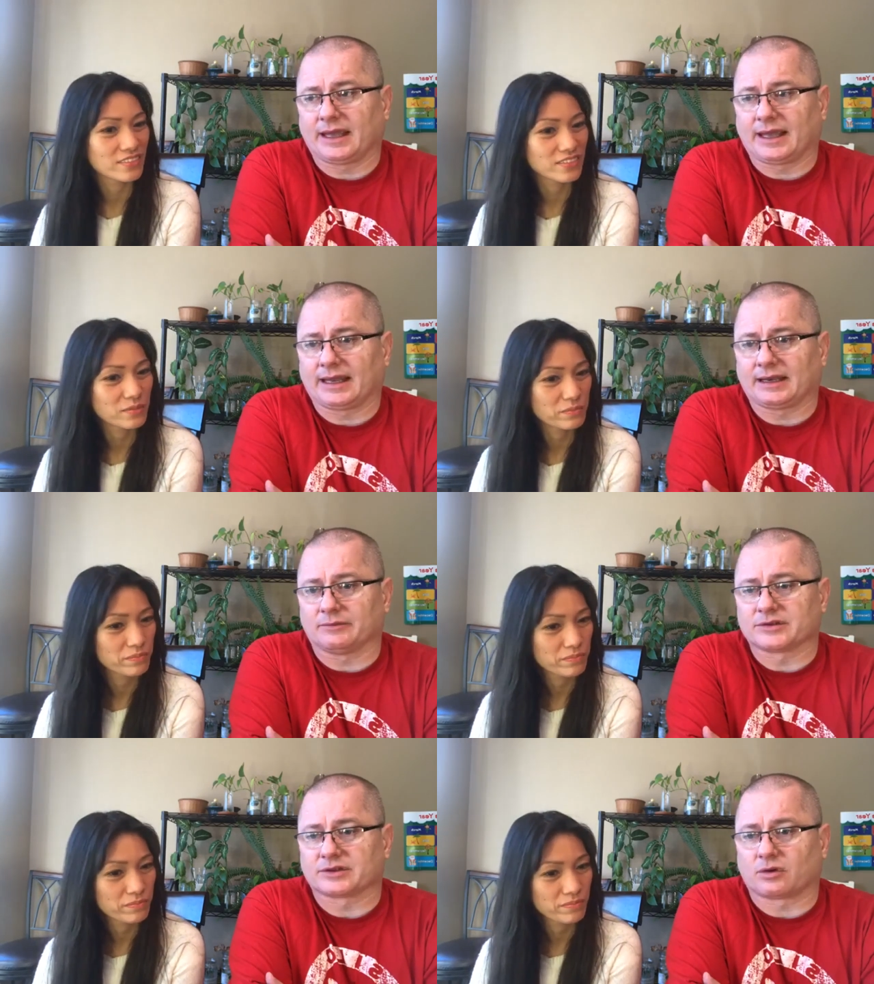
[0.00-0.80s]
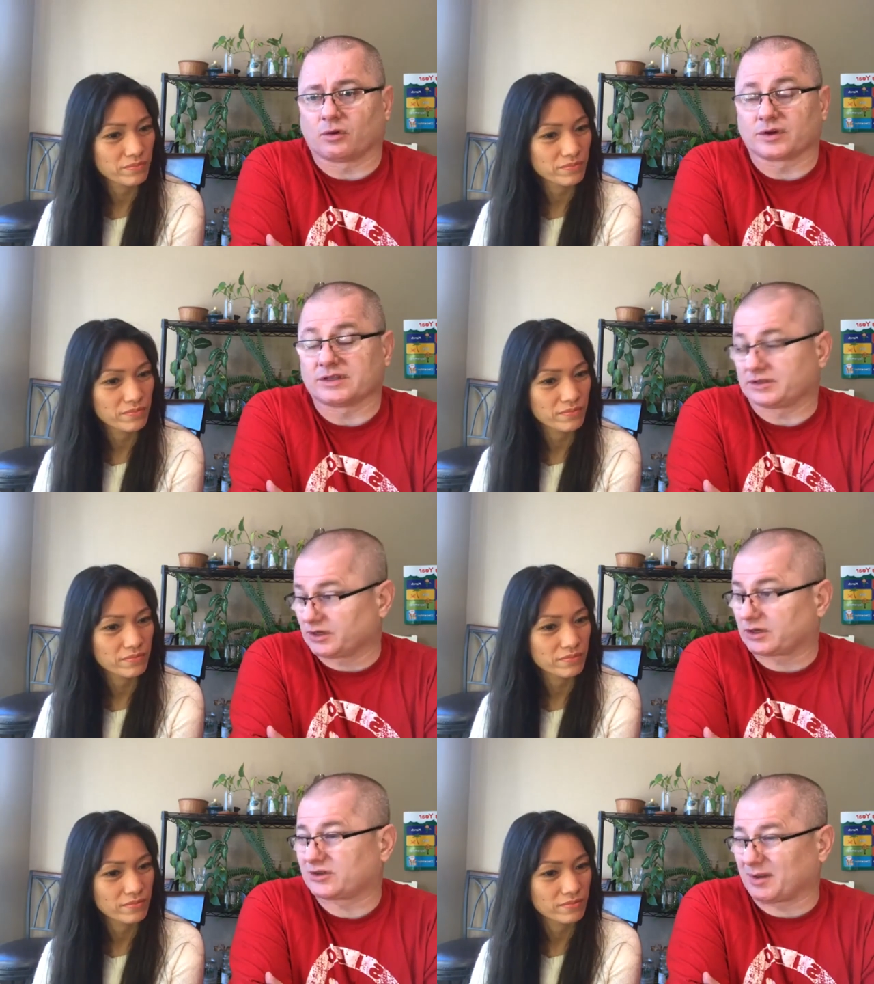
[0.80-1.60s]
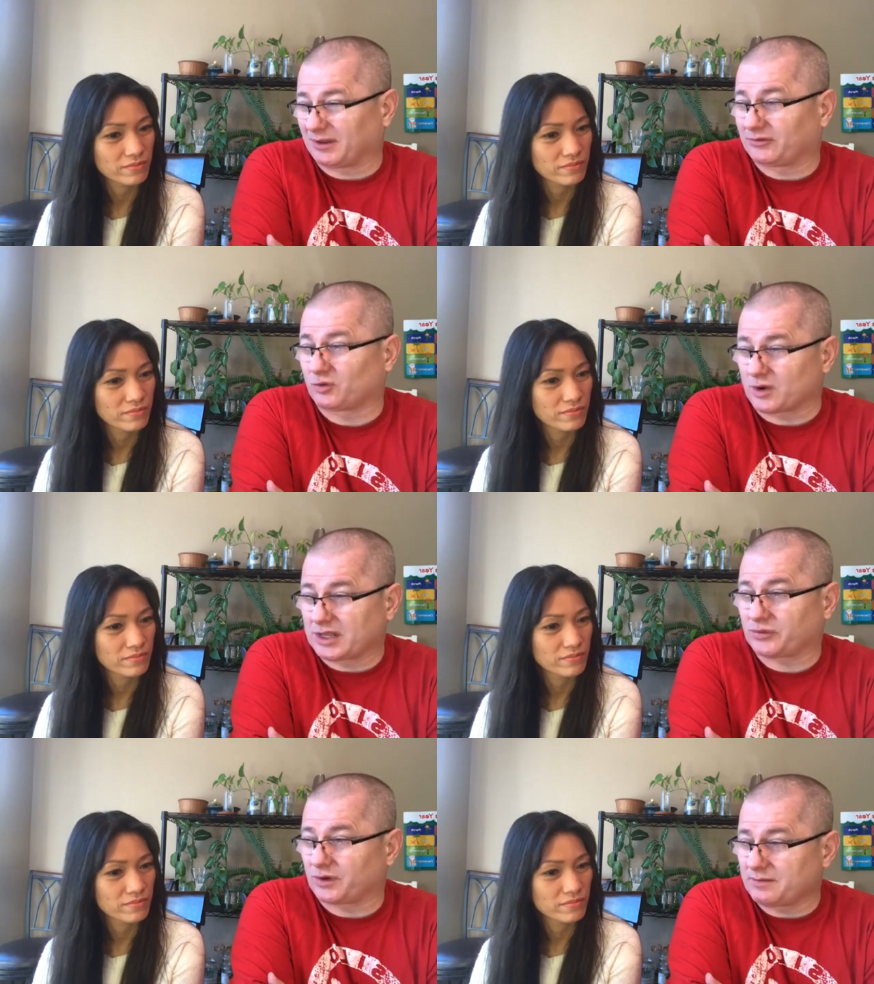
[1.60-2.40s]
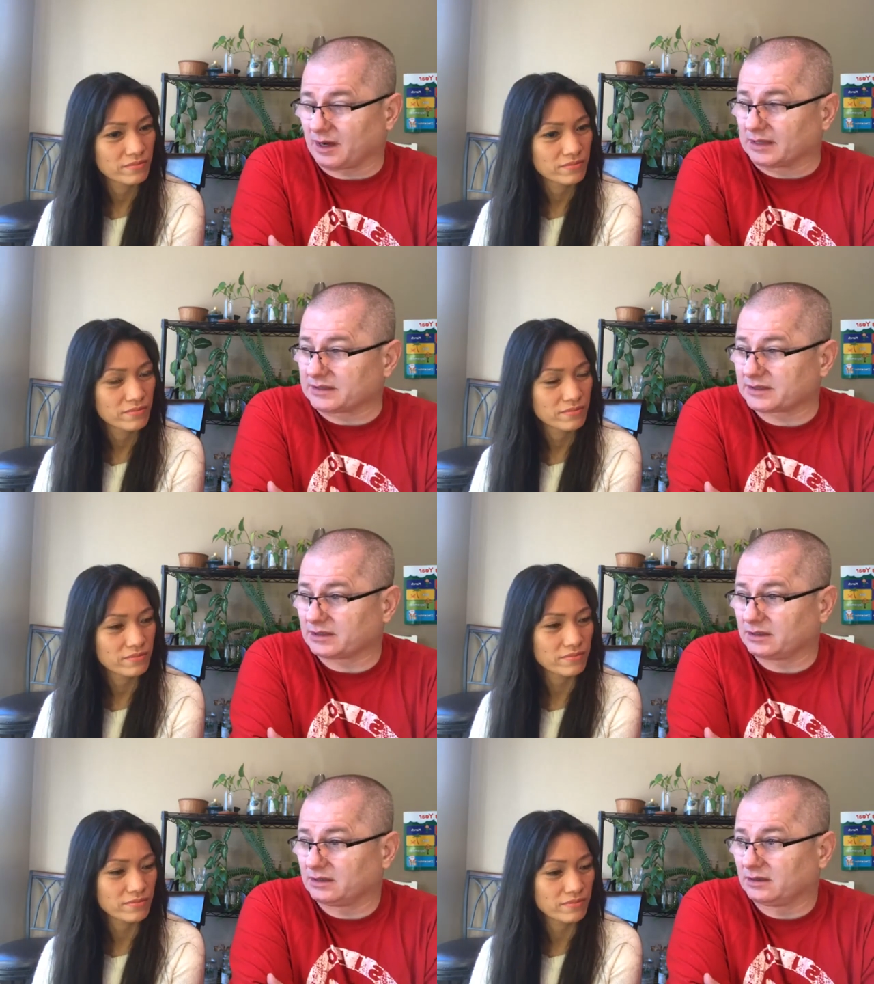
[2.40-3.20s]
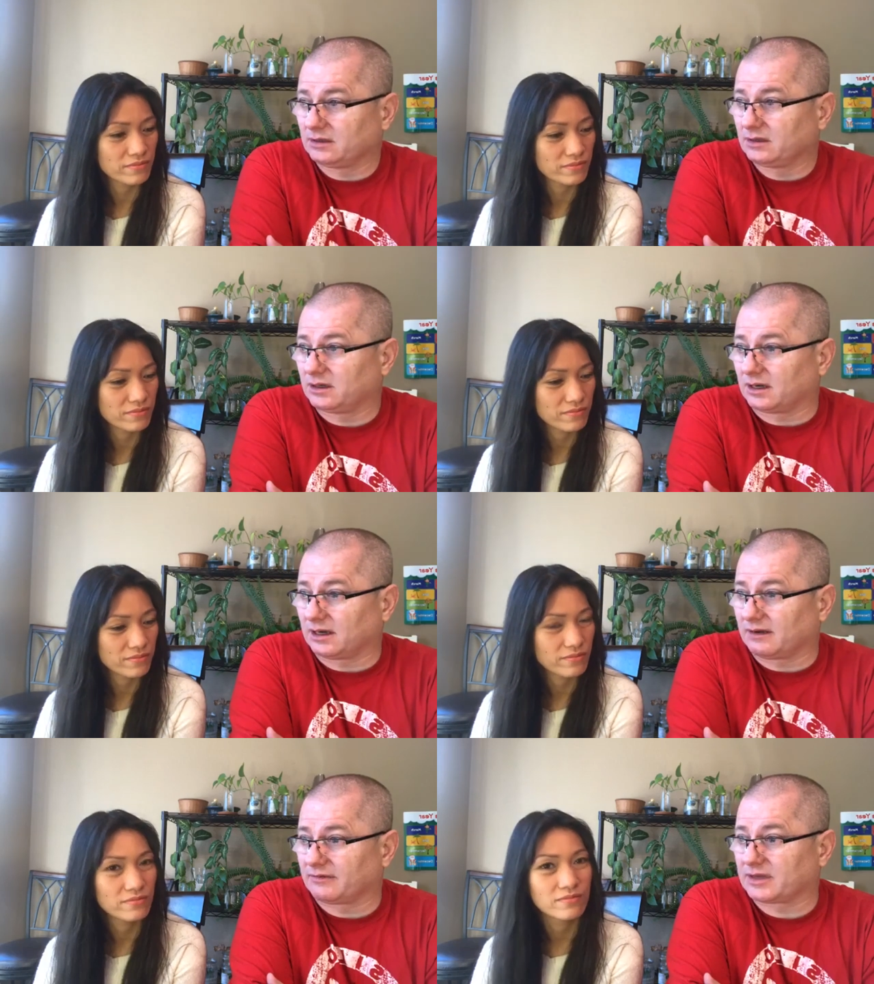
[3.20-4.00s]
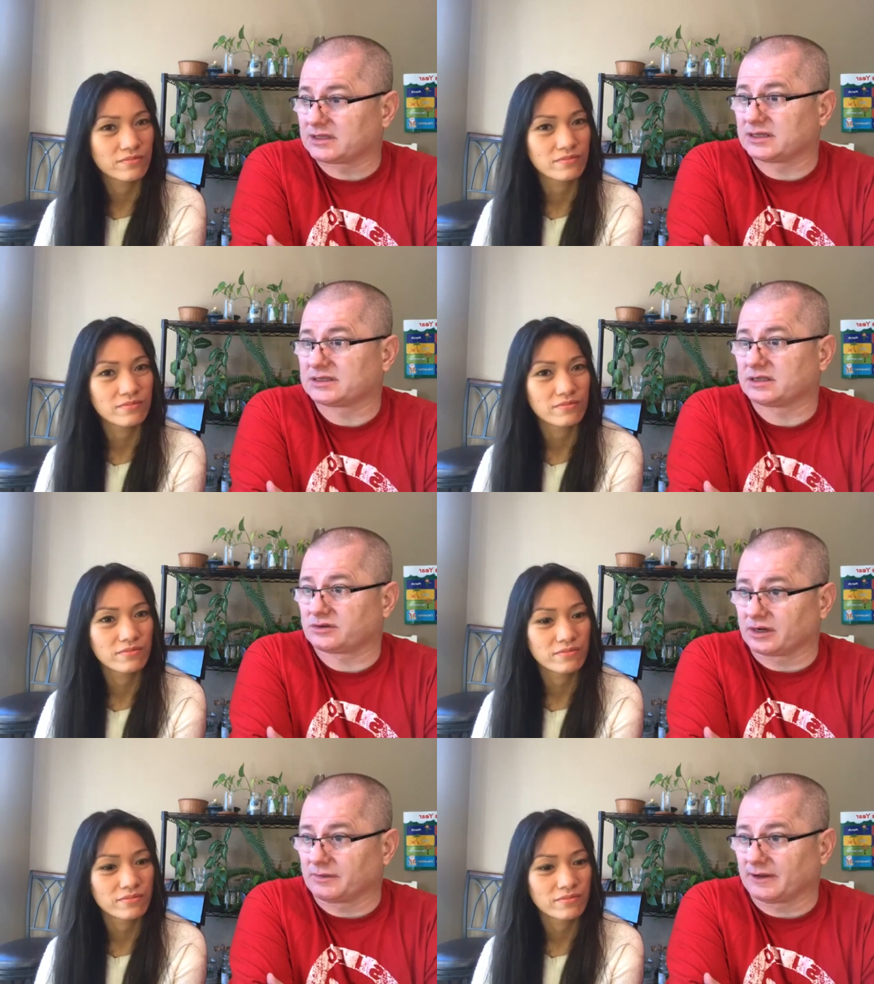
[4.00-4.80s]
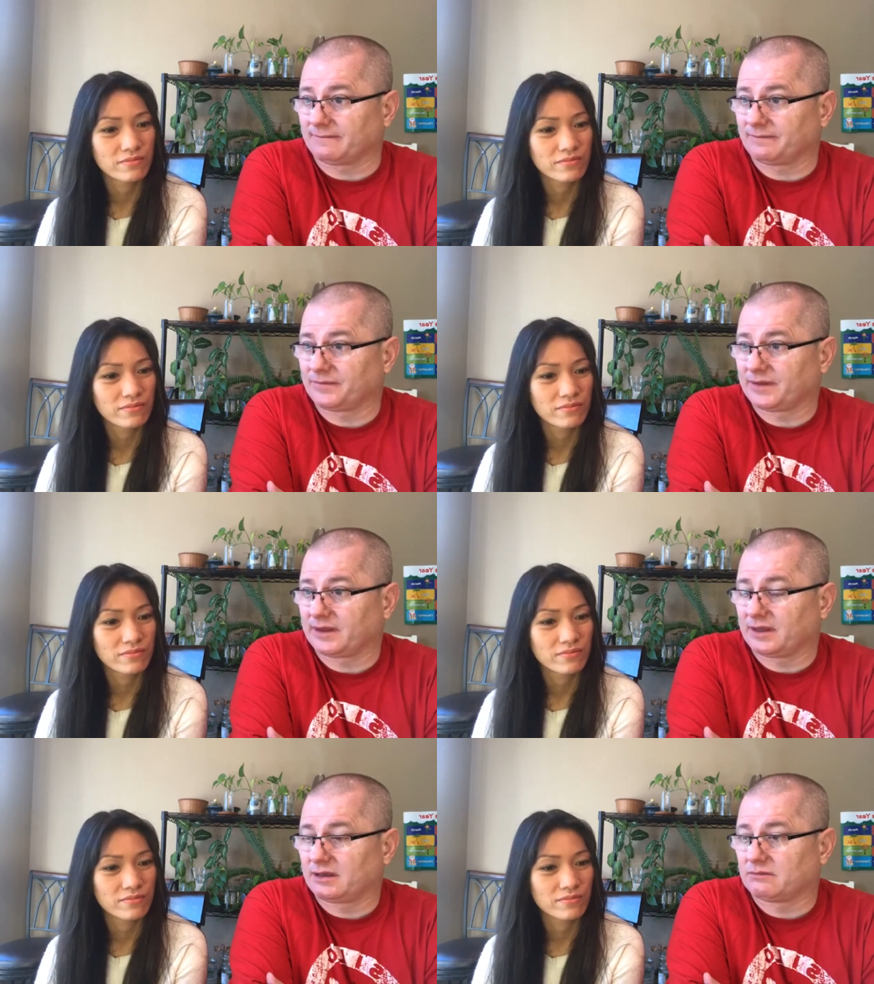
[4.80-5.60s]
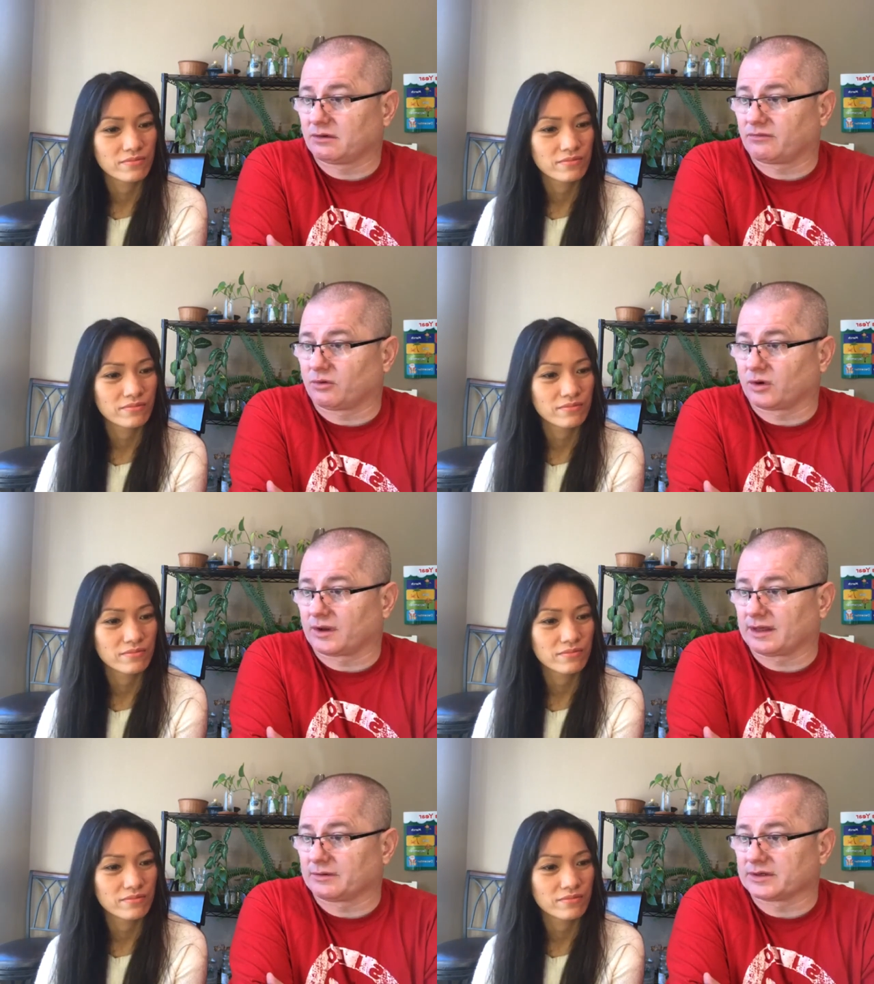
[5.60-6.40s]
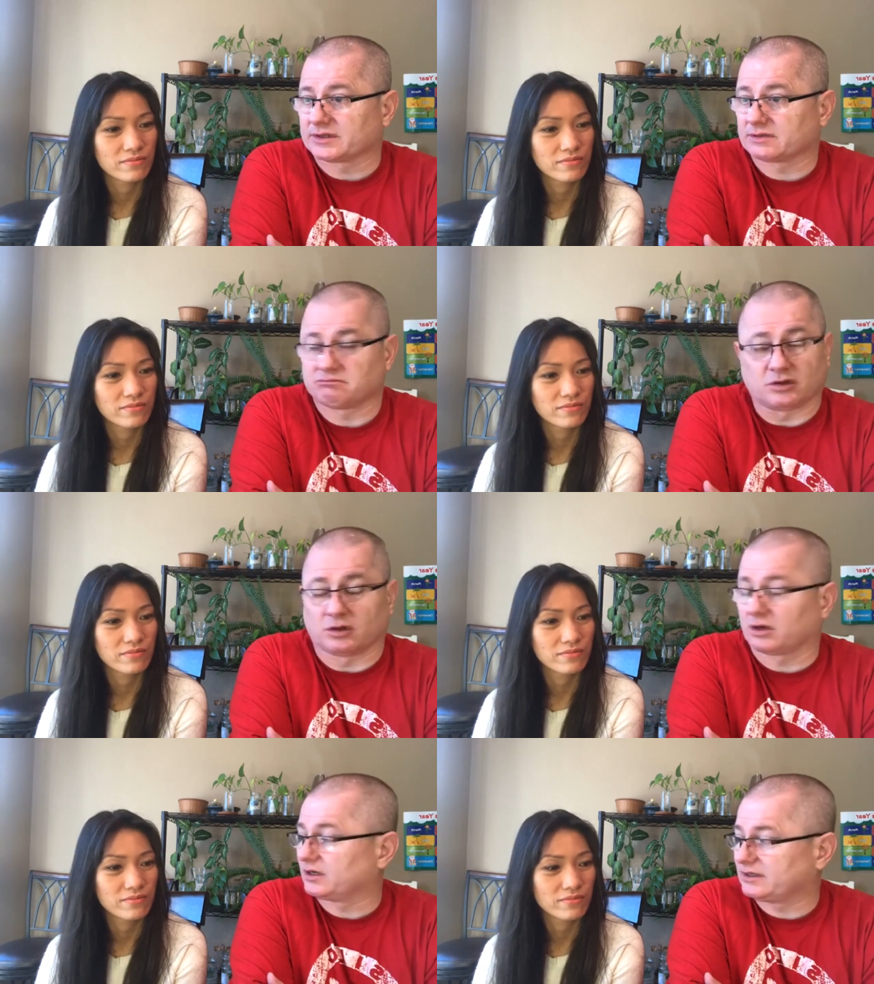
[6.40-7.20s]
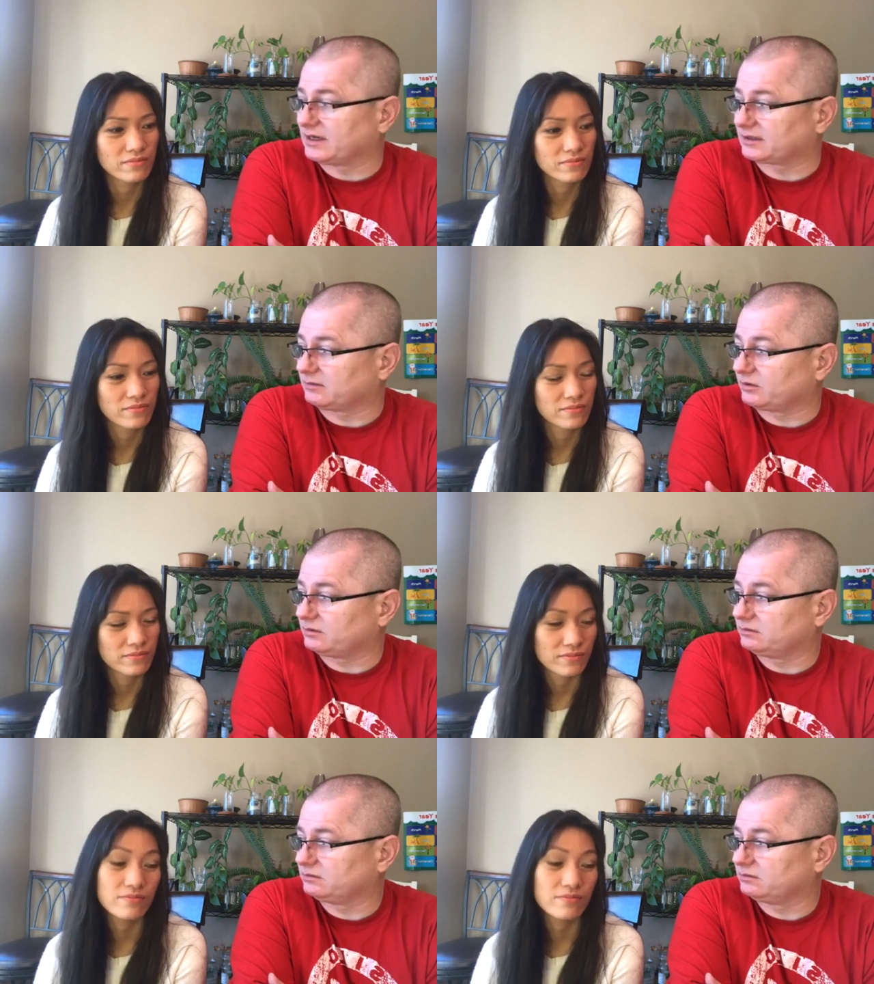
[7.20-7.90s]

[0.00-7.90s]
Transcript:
Speaker 1: And it was a course, it took, I believe, 23 months of consistent treatment before that was no longer detectable.